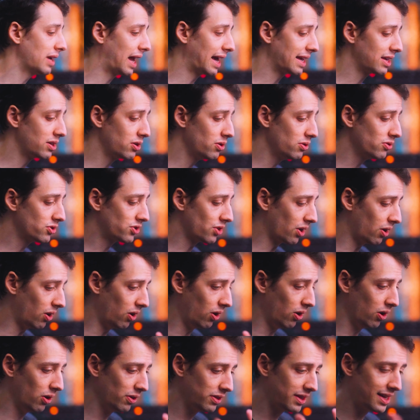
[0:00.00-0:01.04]
I used
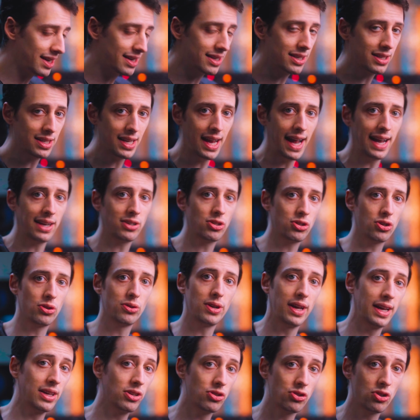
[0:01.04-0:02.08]
all these textured
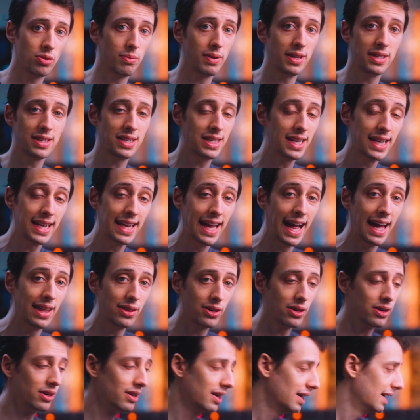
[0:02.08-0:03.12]
instruments
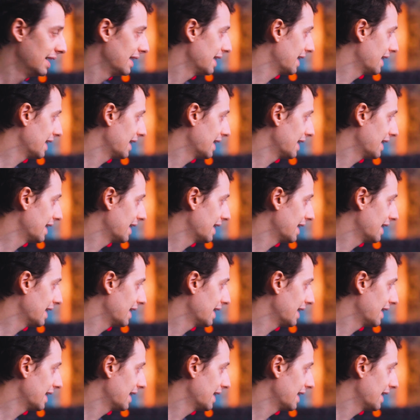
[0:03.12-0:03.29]
together,